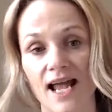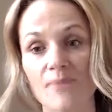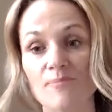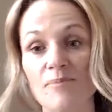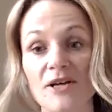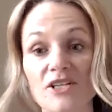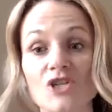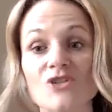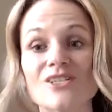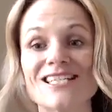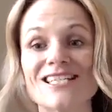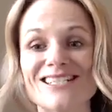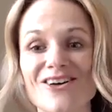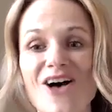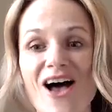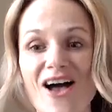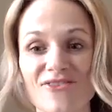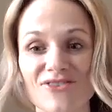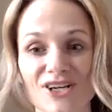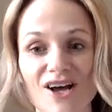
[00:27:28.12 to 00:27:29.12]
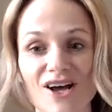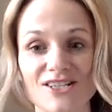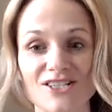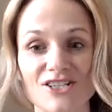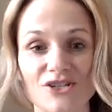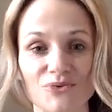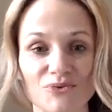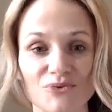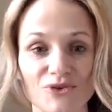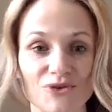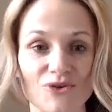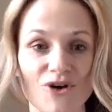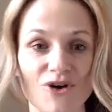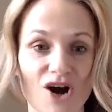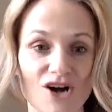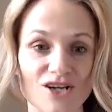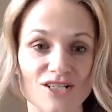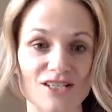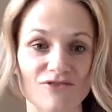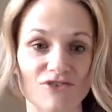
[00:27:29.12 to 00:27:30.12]
but you still haven't got to the root
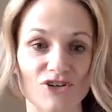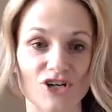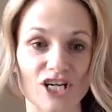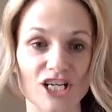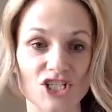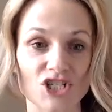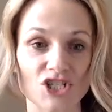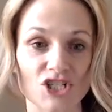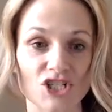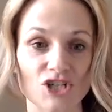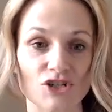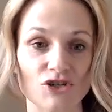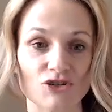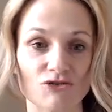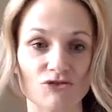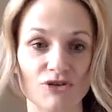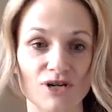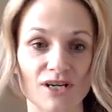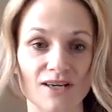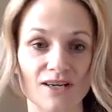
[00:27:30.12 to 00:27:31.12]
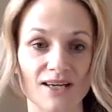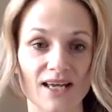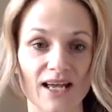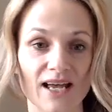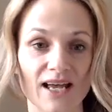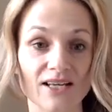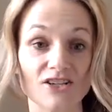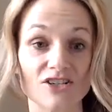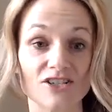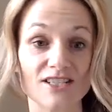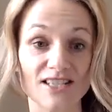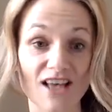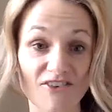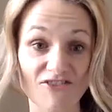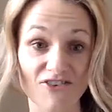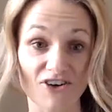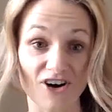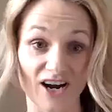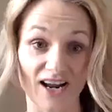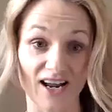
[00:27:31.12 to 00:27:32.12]
cause of your issue and you're
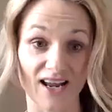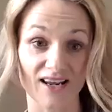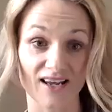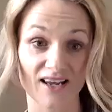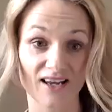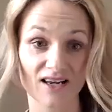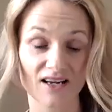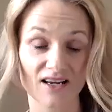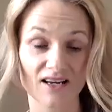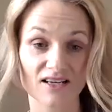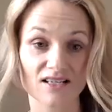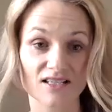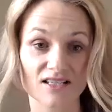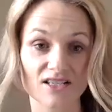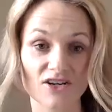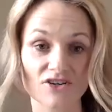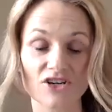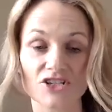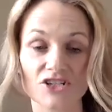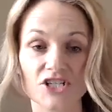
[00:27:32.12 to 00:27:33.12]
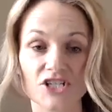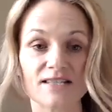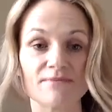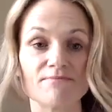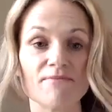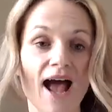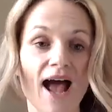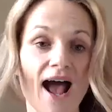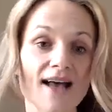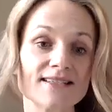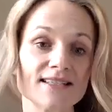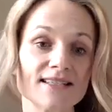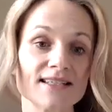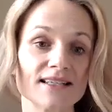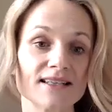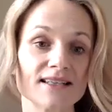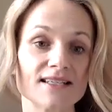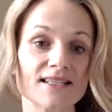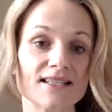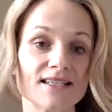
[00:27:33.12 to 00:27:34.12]
suffering. So you're just
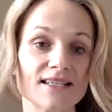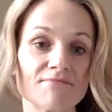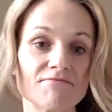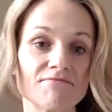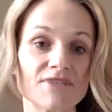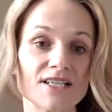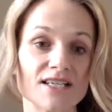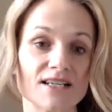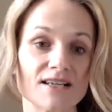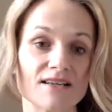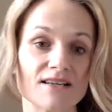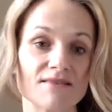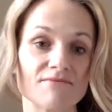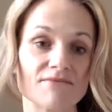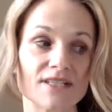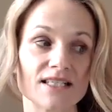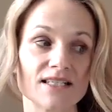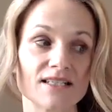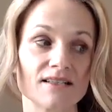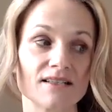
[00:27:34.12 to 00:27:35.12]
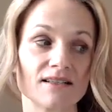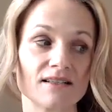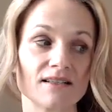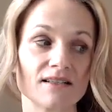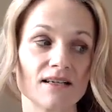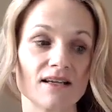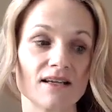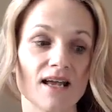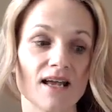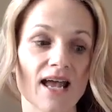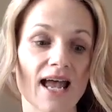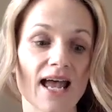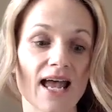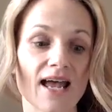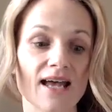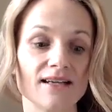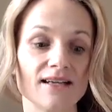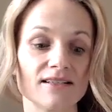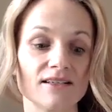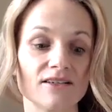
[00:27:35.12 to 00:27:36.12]
masking the symptoms,
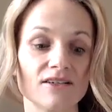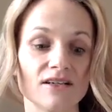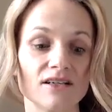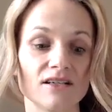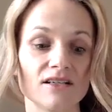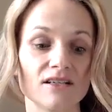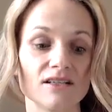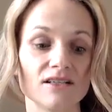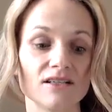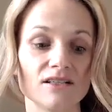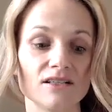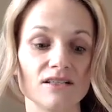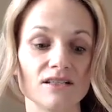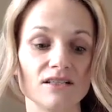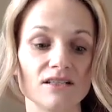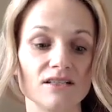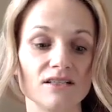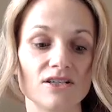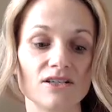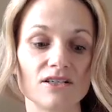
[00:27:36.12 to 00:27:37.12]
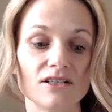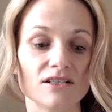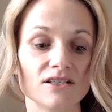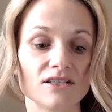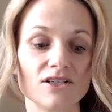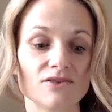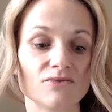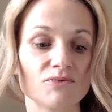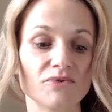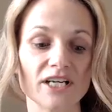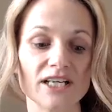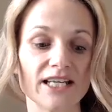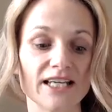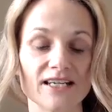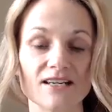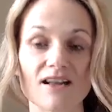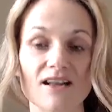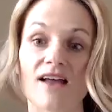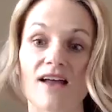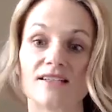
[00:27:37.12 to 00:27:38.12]
and you're
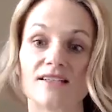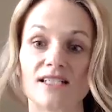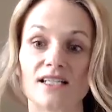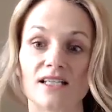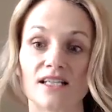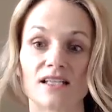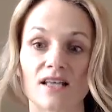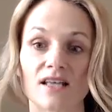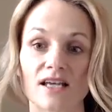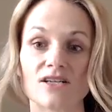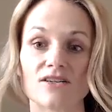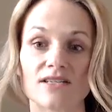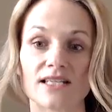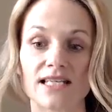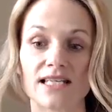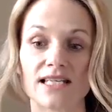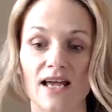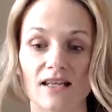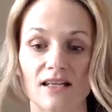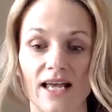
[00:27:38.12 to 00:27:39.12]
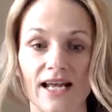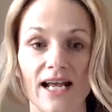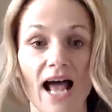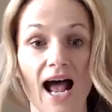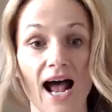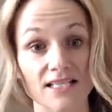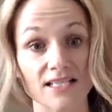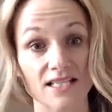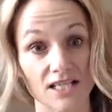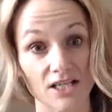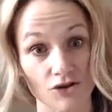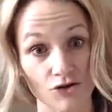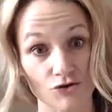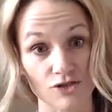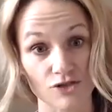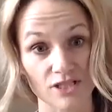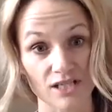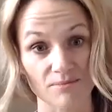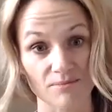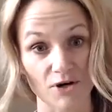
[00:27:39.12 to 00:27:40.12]
really not dealing, like you said, like asking
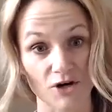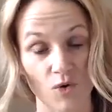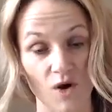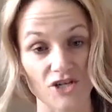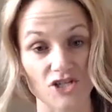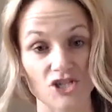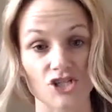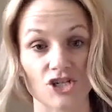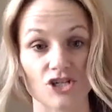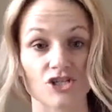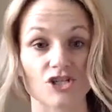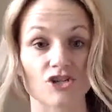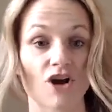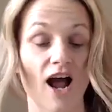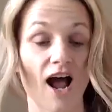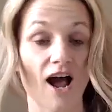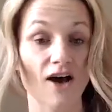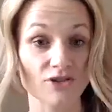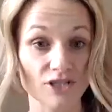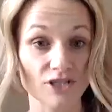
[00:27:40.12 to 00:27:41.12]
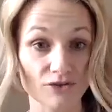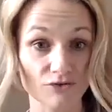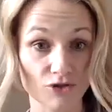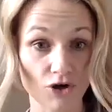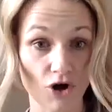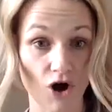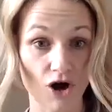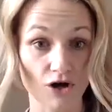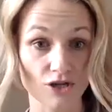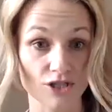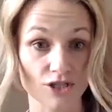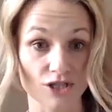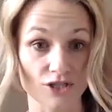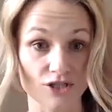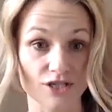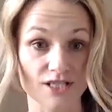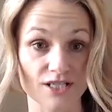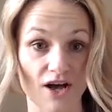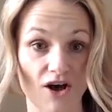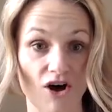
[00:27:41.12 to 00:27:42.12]
those deeper questions, or how do you talk to
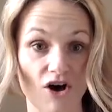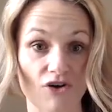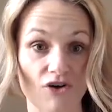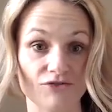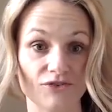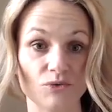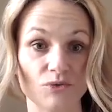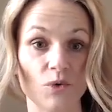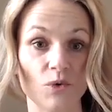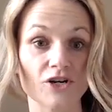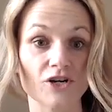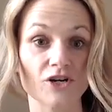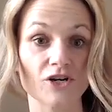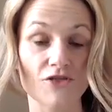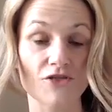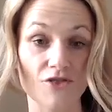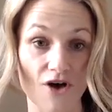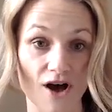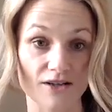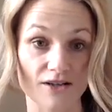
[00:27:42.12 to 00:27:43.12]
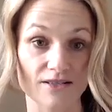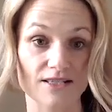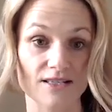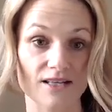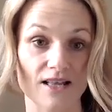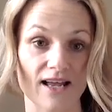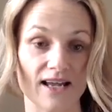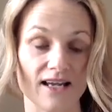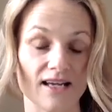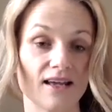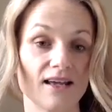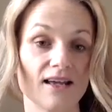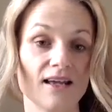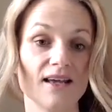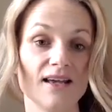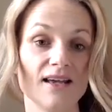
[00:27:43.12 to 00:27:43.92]
yourself, or what are your thoughts like?